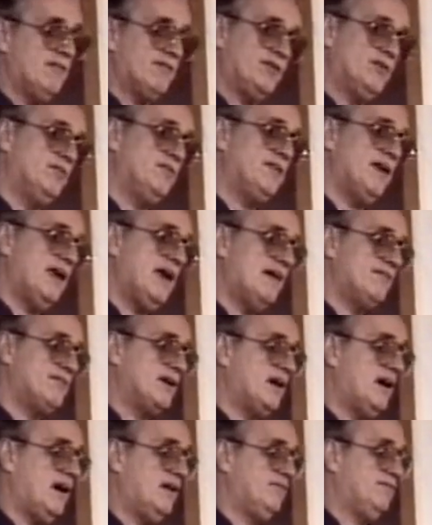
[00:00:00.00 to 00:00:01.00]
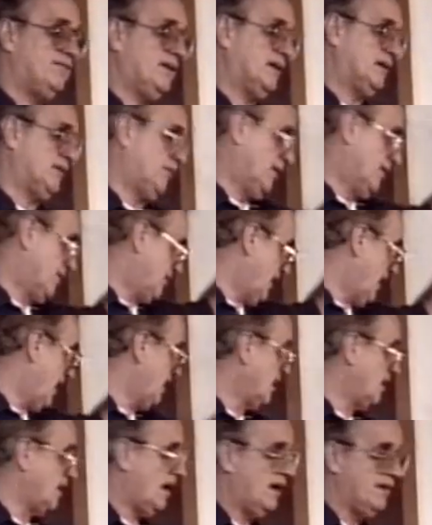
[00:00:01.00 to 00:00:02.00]
Eve, and who'd they have a conflict with? They
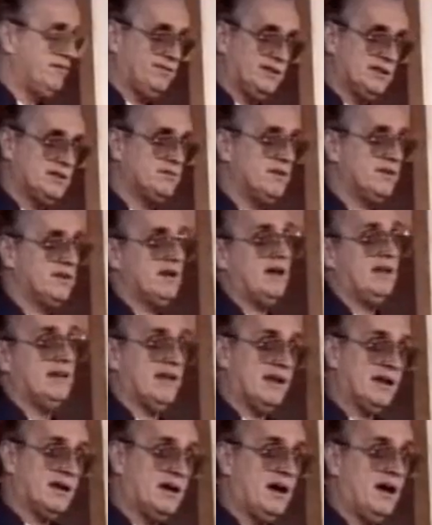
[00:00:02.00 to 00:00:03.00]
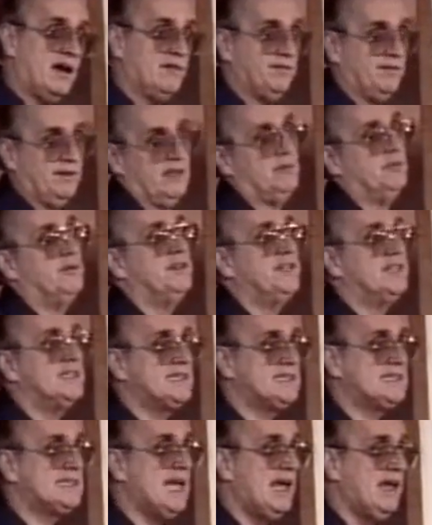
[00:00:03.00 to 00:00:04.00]
had a conflict with God. They had a conflict with the
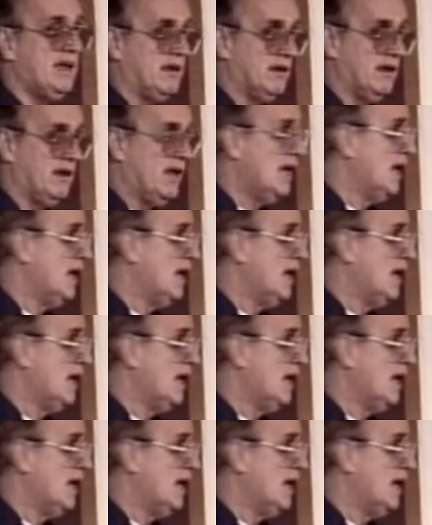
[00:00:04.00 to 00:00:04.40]
snake.